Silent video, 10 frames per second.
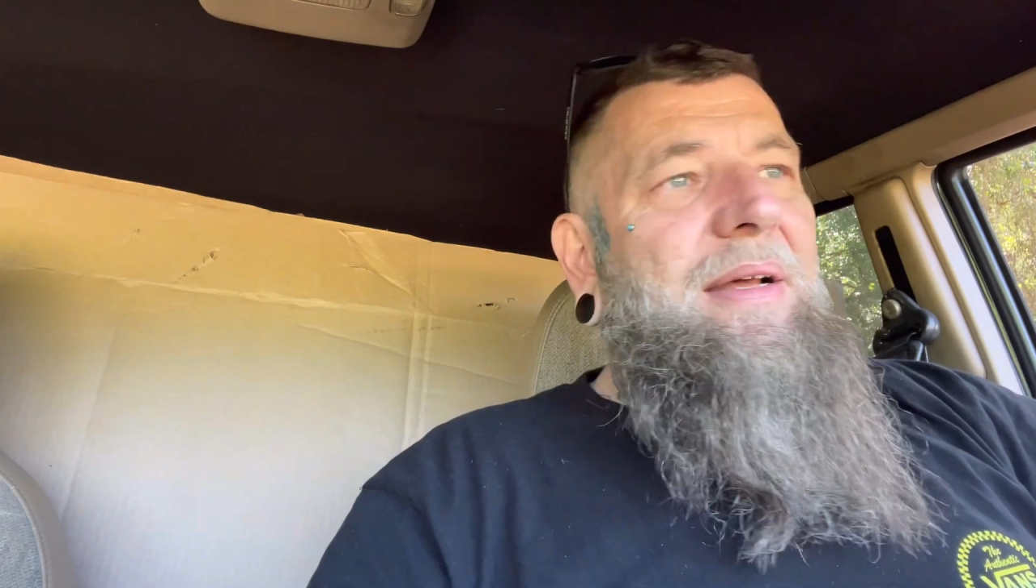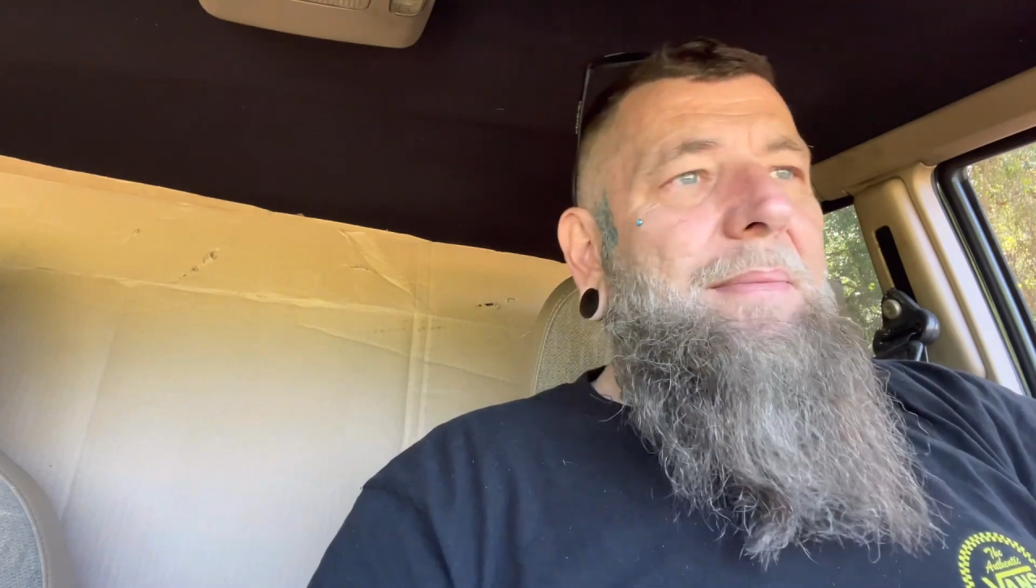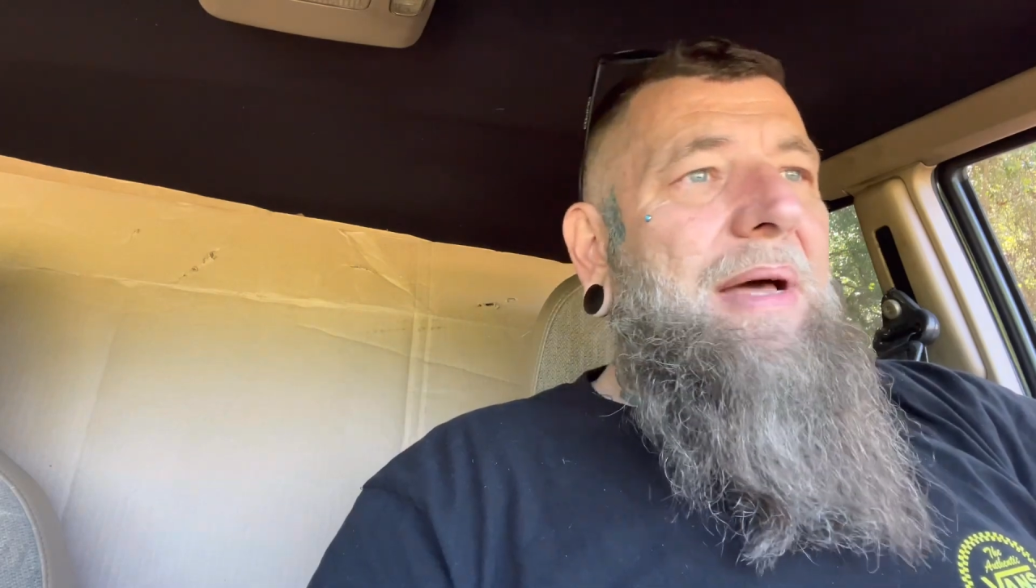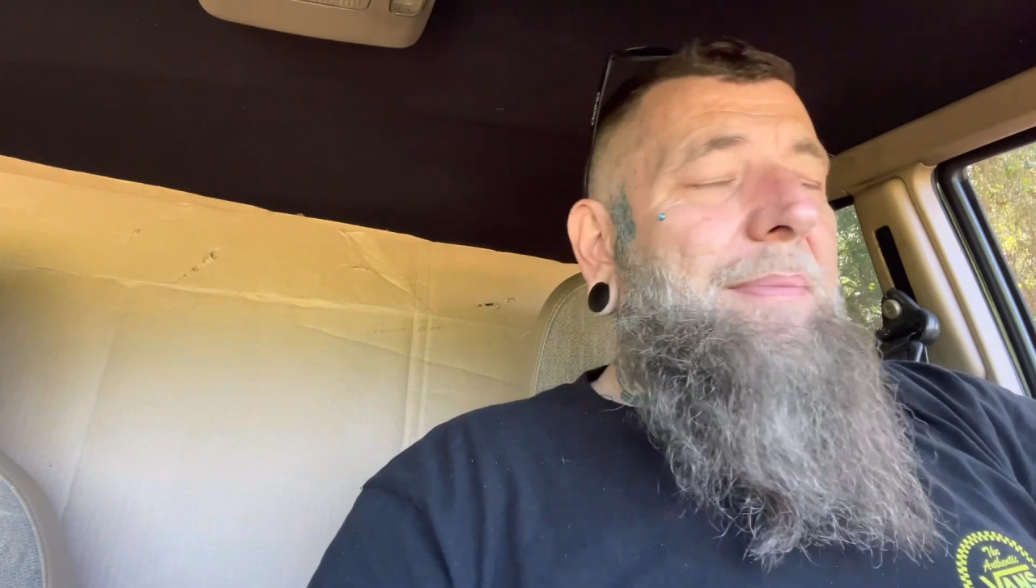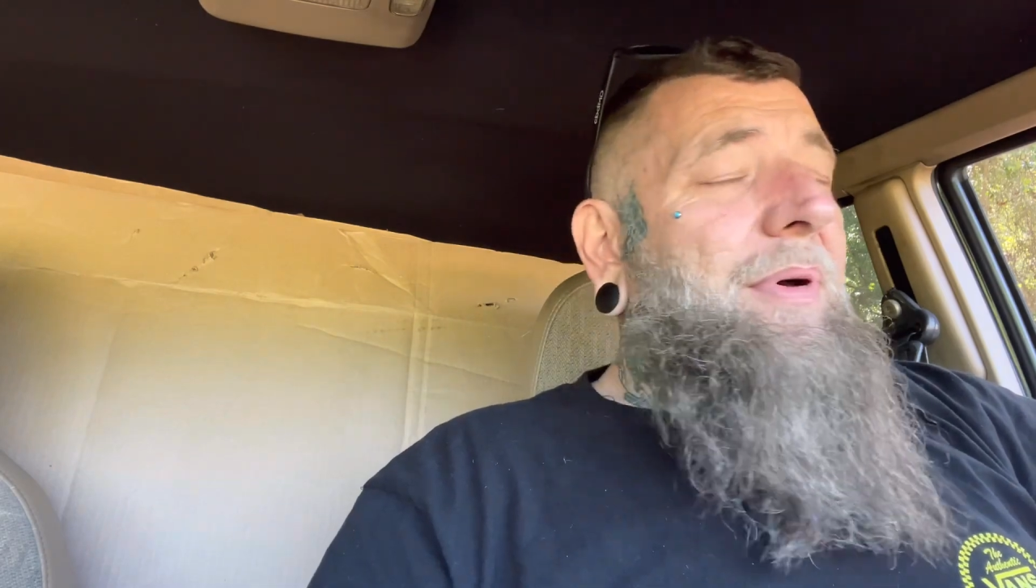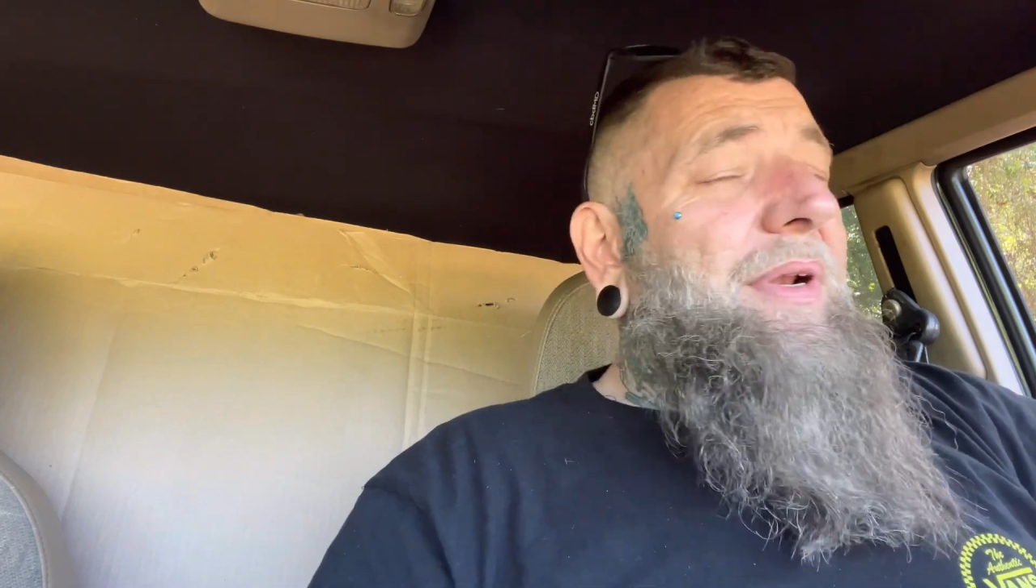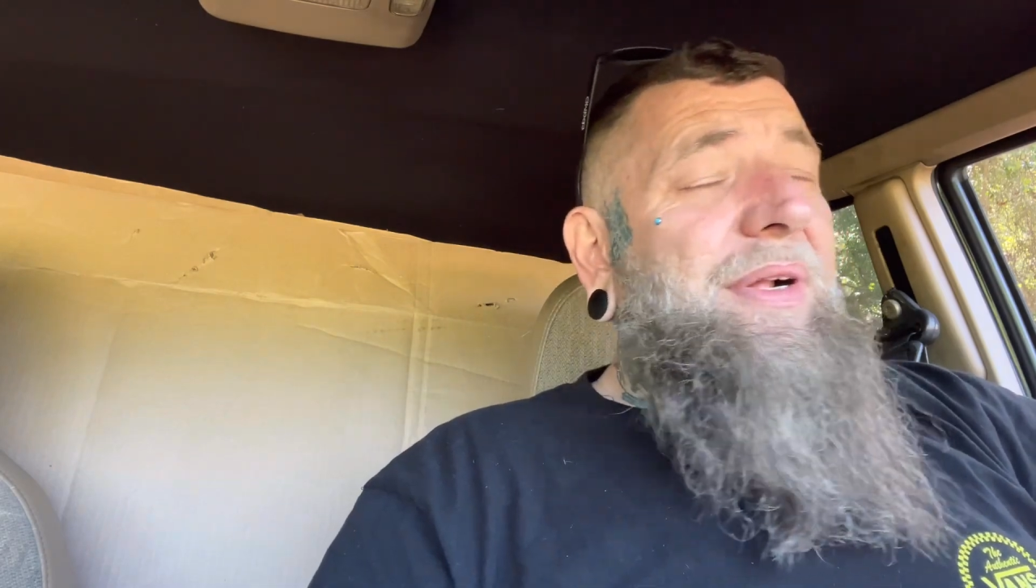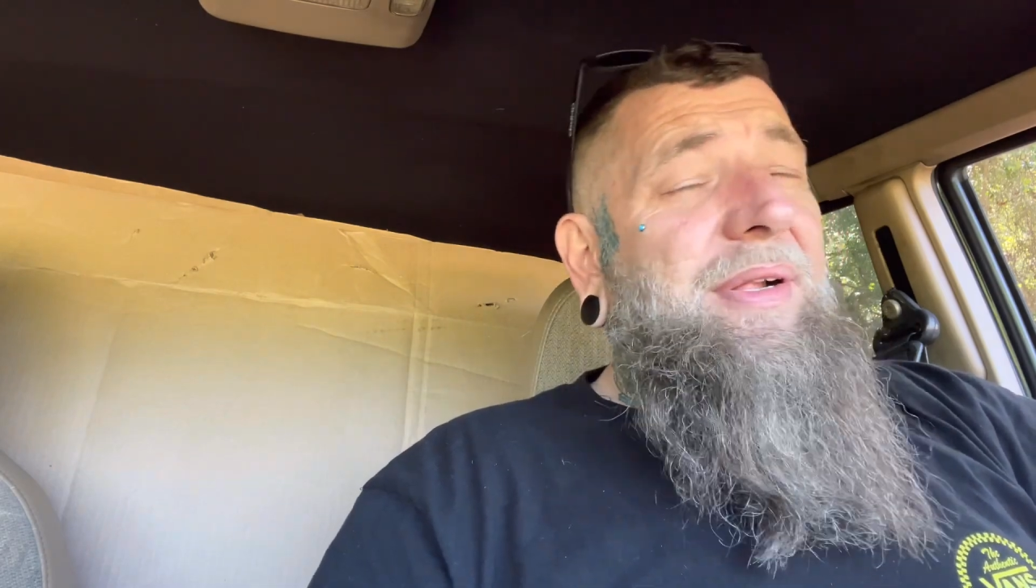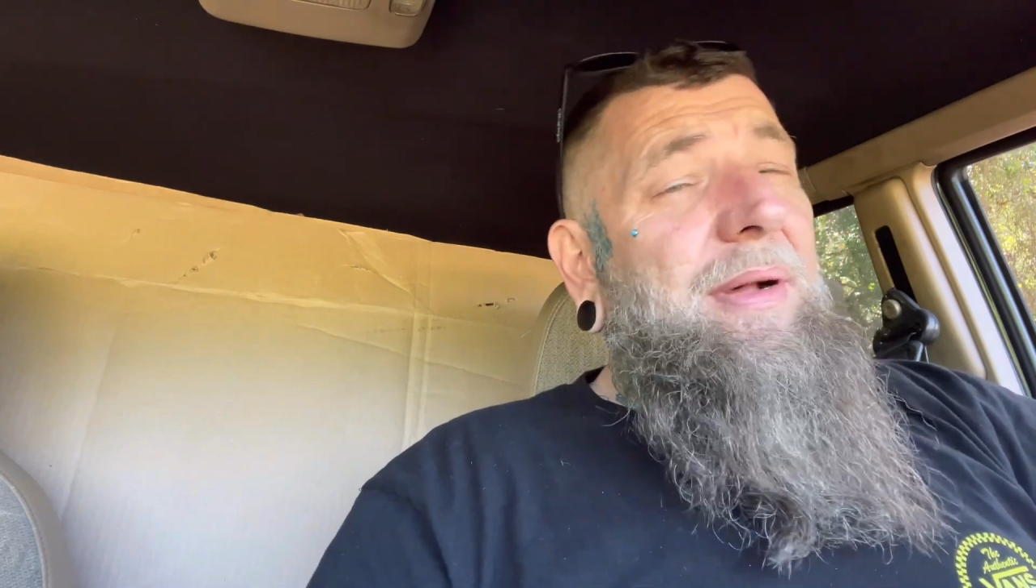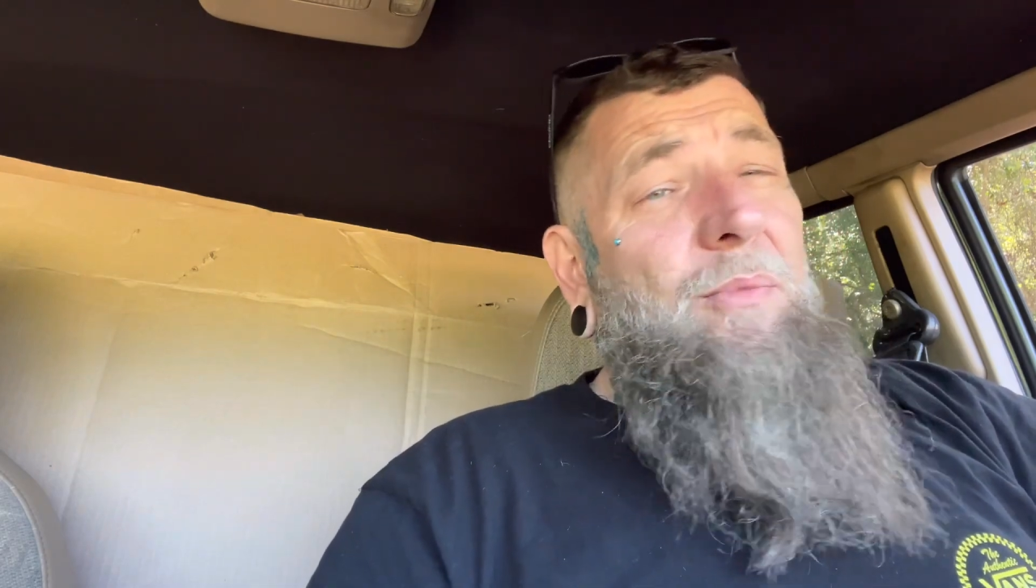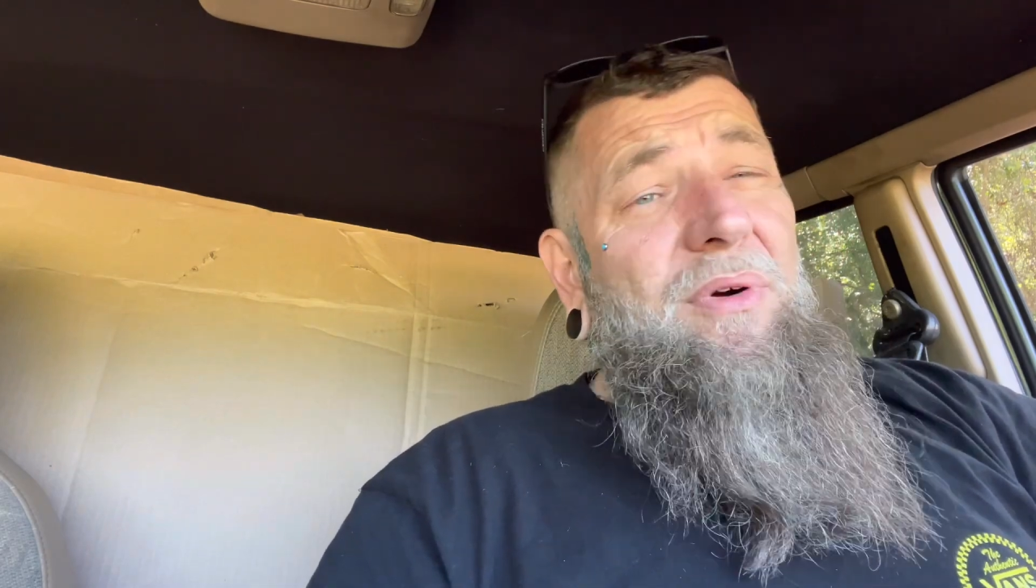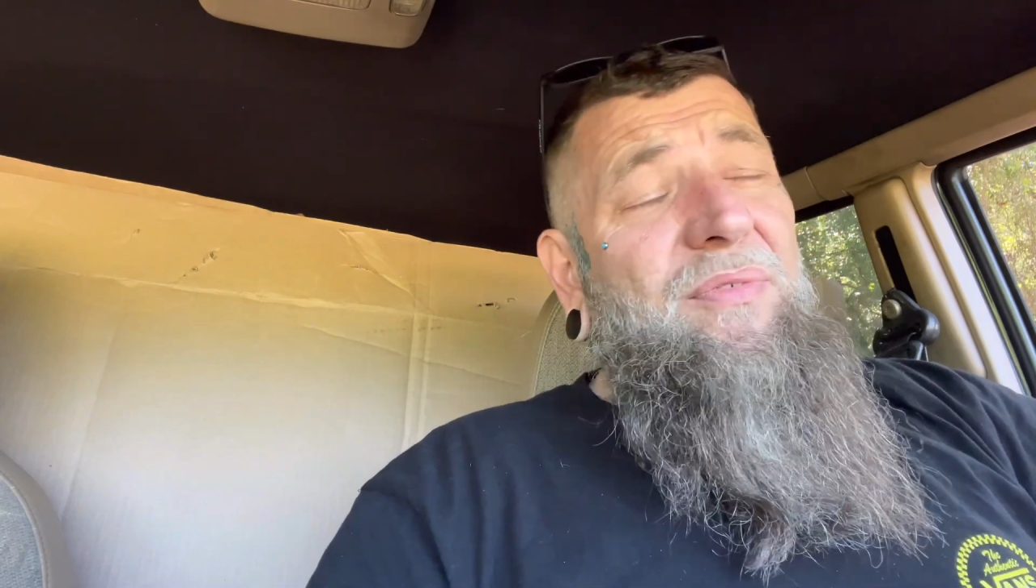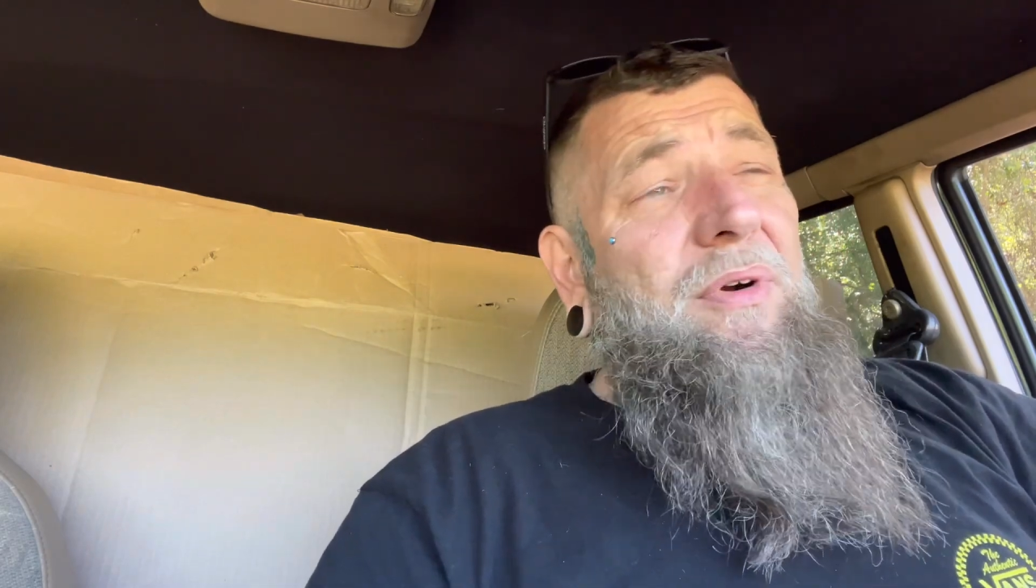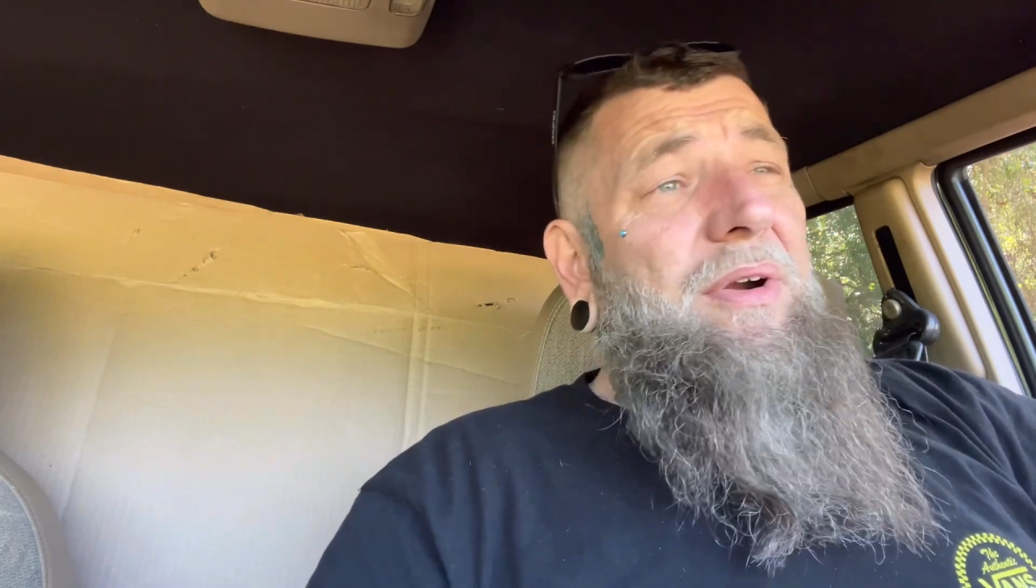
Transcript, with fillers: i'm not putting a subwoofer